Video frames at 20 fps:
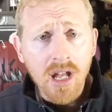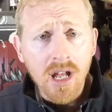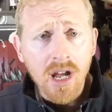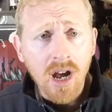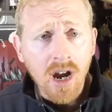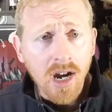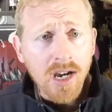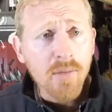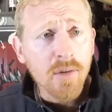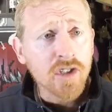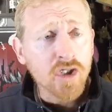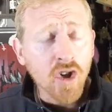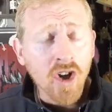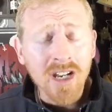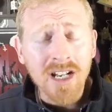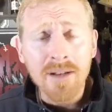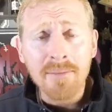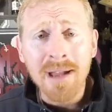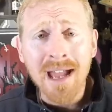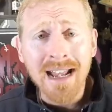Alright, we're
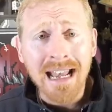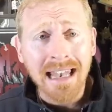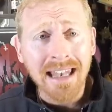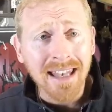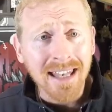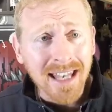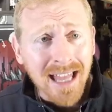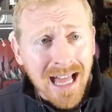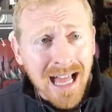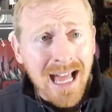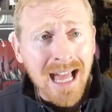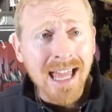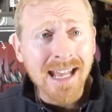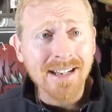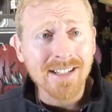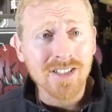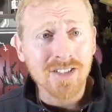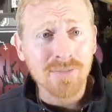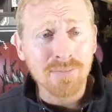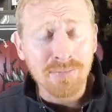talking about a lot
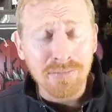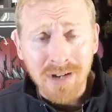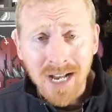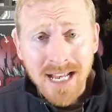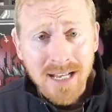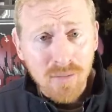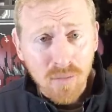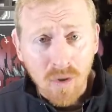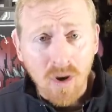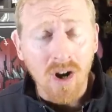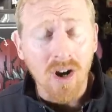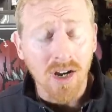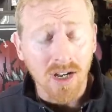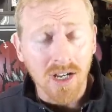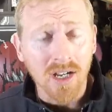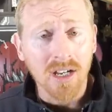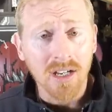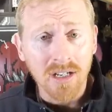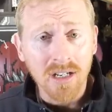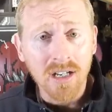of sprite
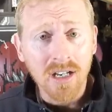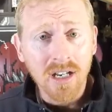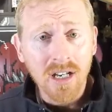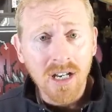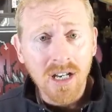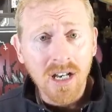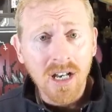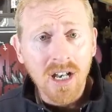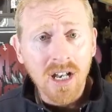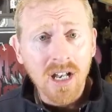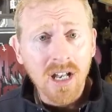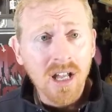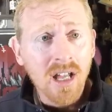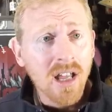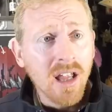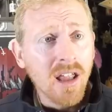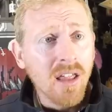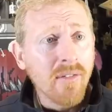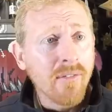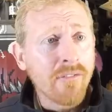work.
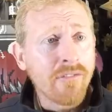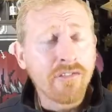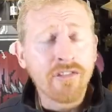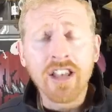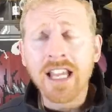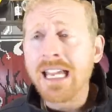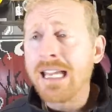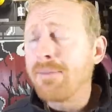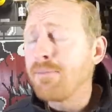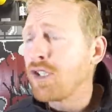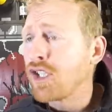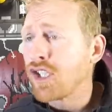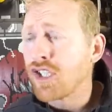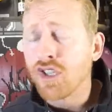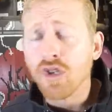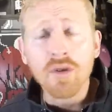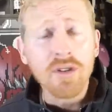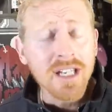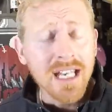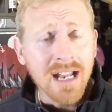Flames
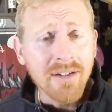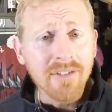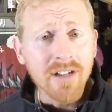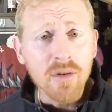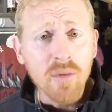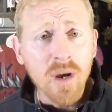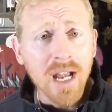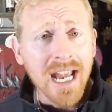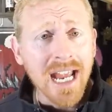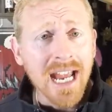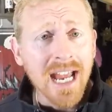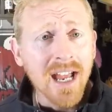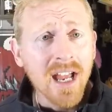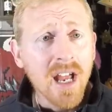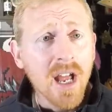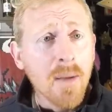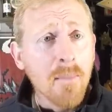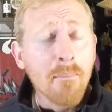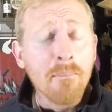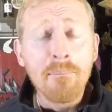shooting everywhere.
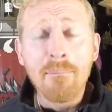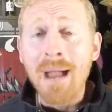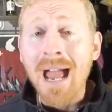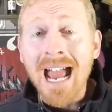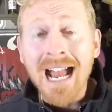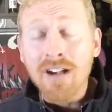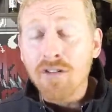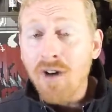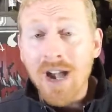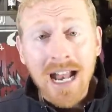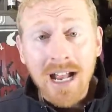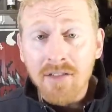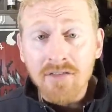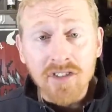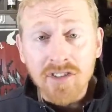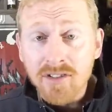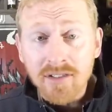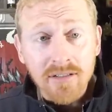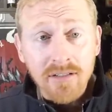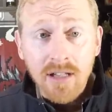
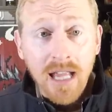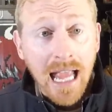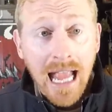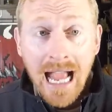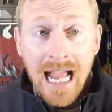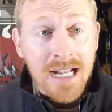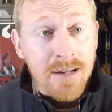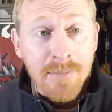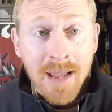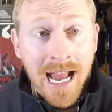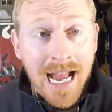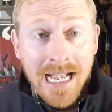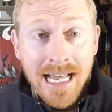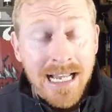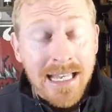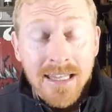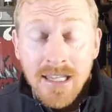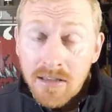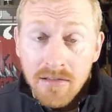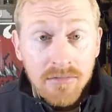Backgrounds.
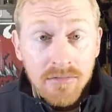Animated.